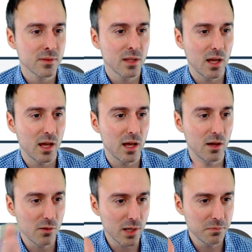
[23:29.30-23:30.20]
Uh,
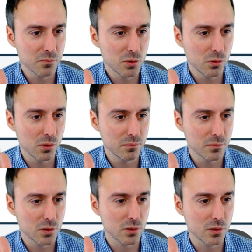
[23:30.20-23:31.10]
okay, cool,
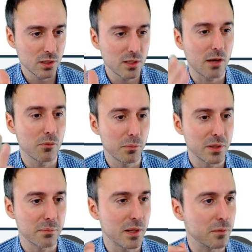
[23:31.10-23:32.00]
good, good. I will be in
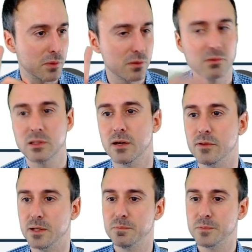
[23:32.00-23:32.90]
a better mood. Lovely.
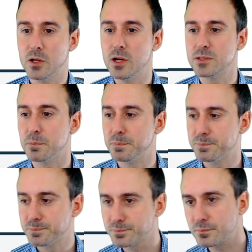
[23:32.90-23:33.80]
Awesome.
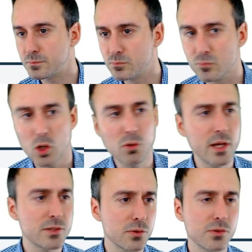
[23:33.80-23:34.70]
Okay,
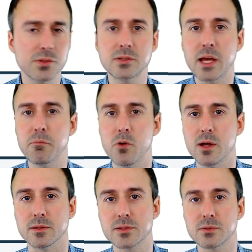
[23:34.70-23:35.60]
so those are type
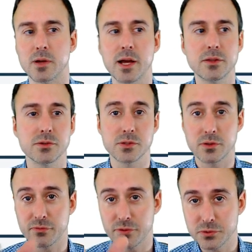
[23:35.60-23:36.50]
ones, right? Those are the
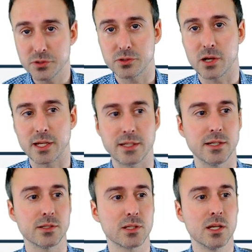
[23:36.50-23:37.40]
future
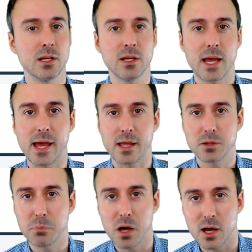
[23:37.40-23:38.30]
ideas and
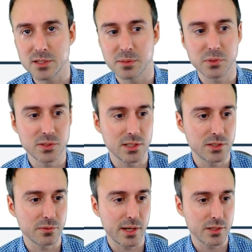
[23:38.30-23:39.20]
possible
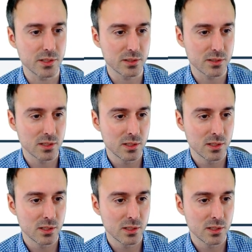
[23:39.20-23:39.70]
situations.